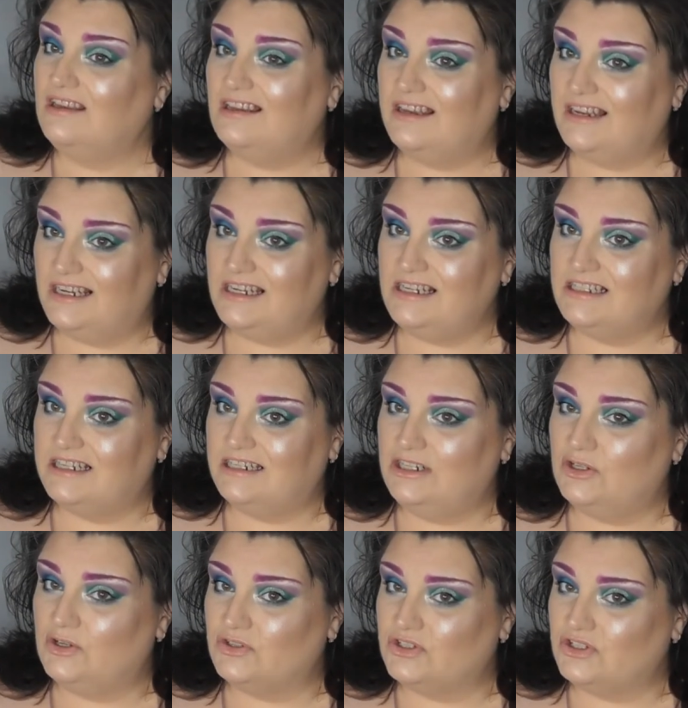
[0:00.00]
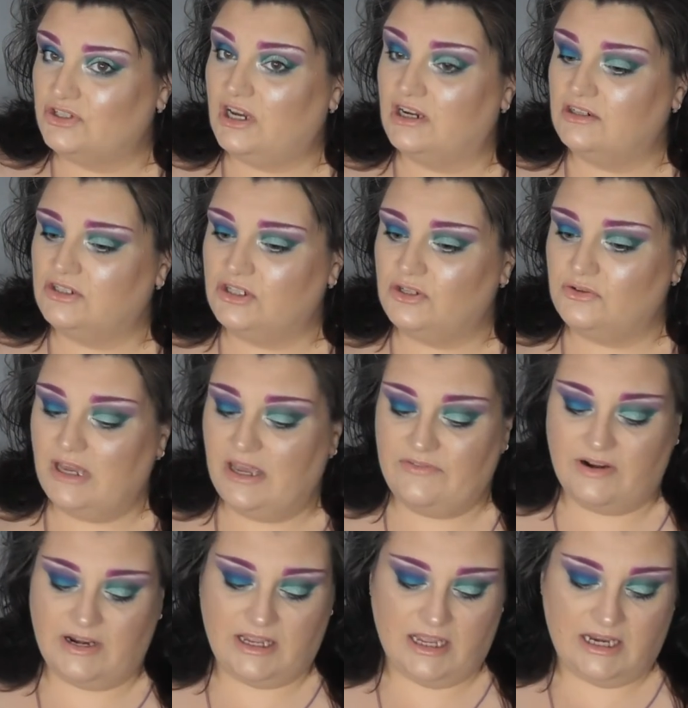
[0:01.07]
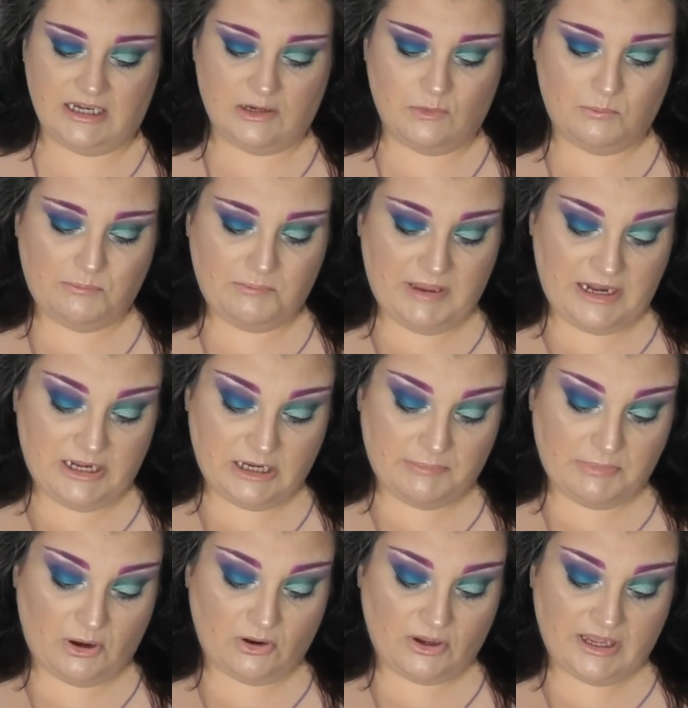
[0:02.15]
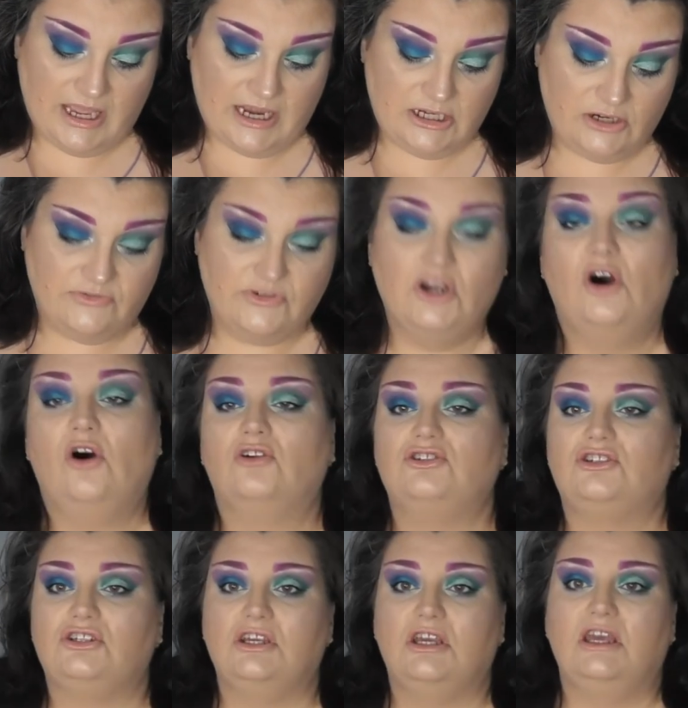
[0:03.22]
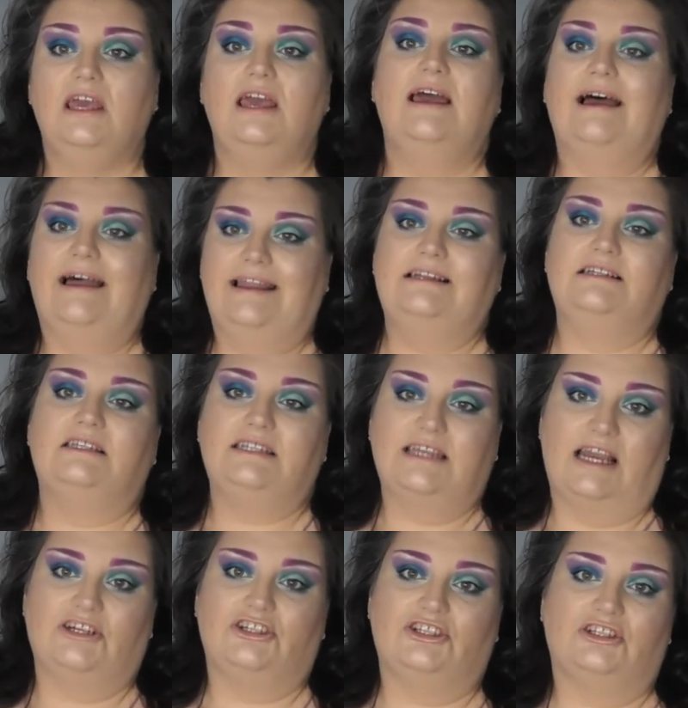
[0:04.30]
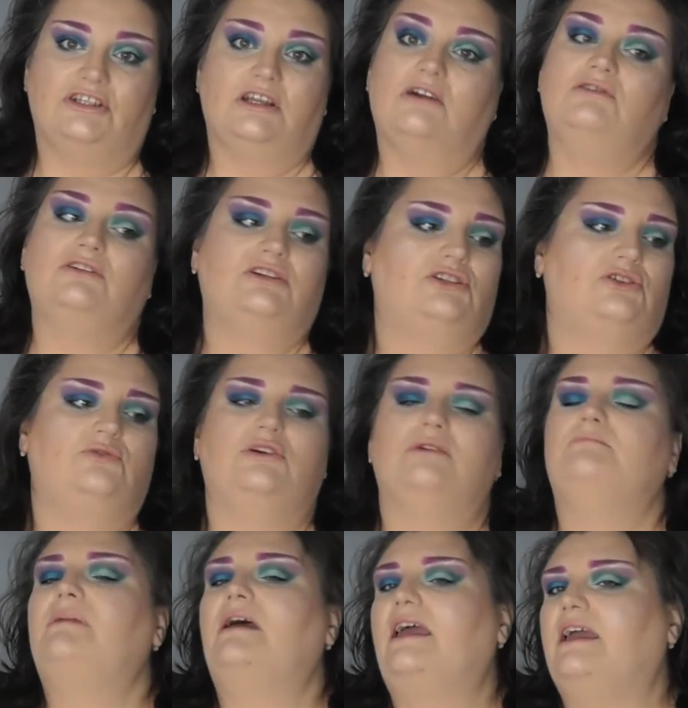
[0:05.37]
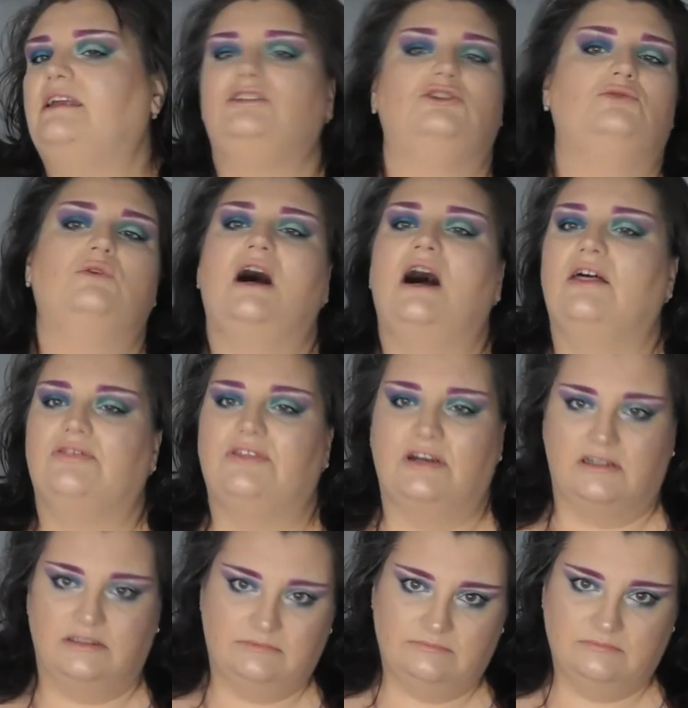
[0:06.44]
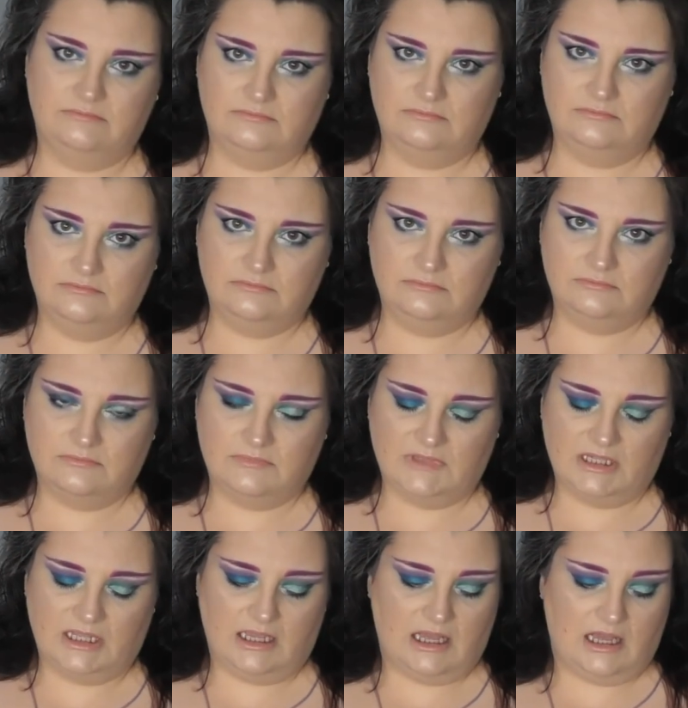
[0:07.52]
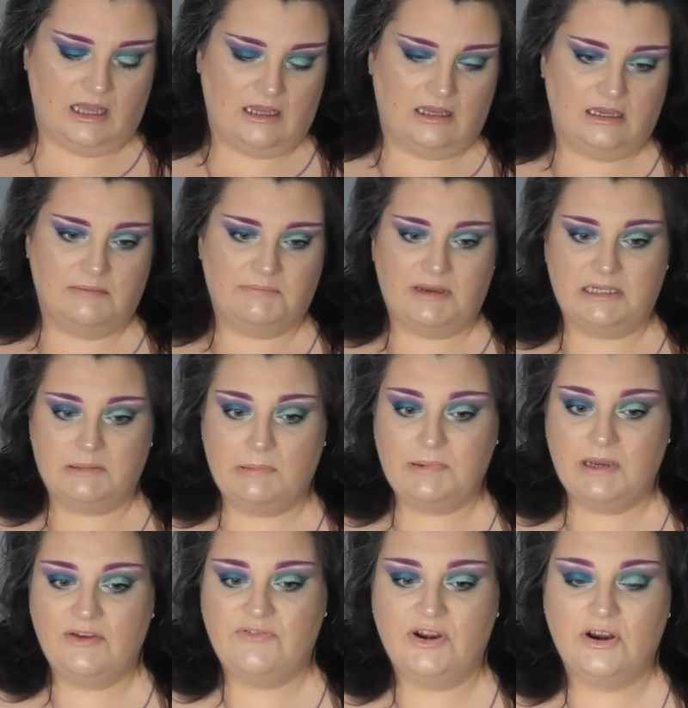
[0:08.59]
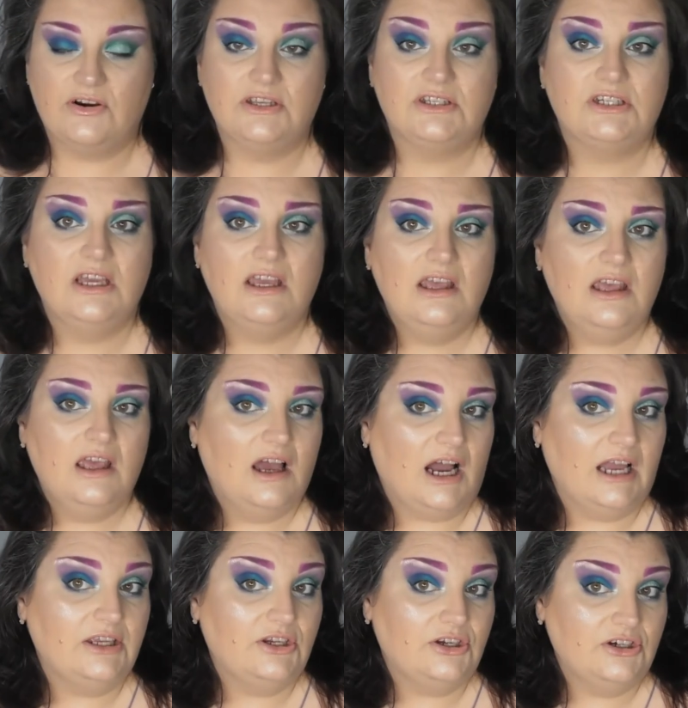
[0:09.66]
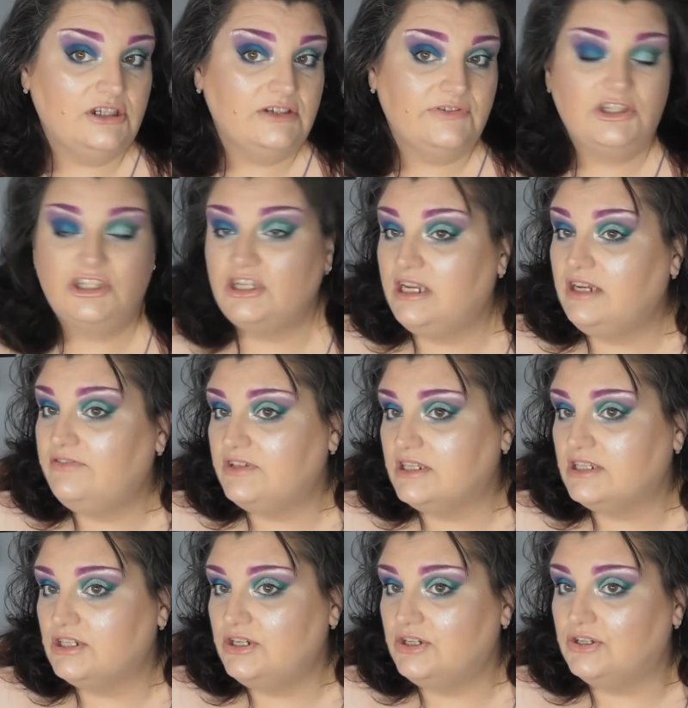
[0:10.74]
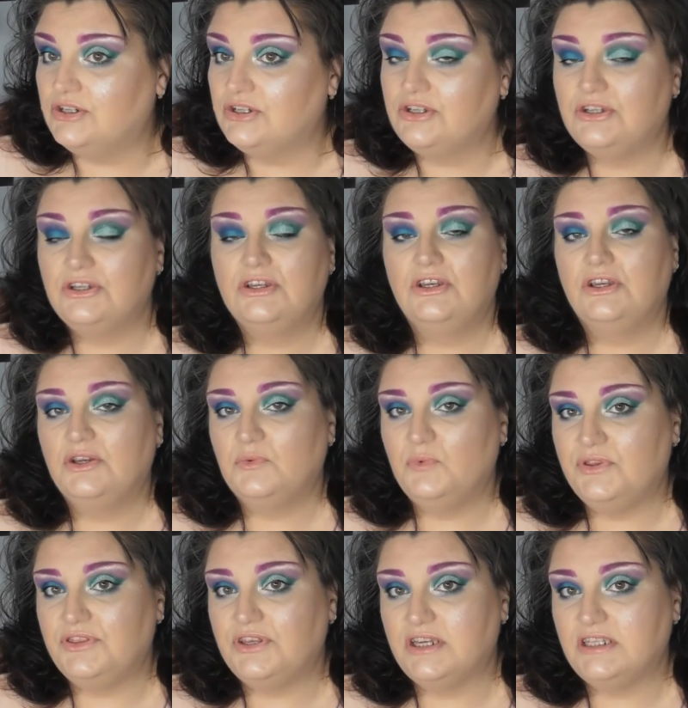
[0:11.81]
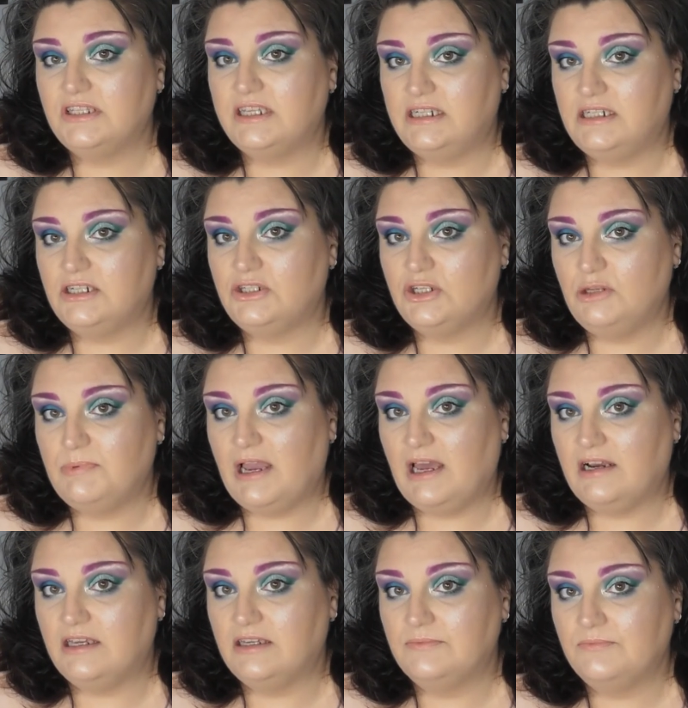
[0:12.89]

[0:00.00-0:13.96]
at least then you're not stung too heavily in your in your pocket, and you've got a Natasha Denona to compare to other. Uh, but to be perfectly honest, I could have achieved this look with the Hasina 2 palette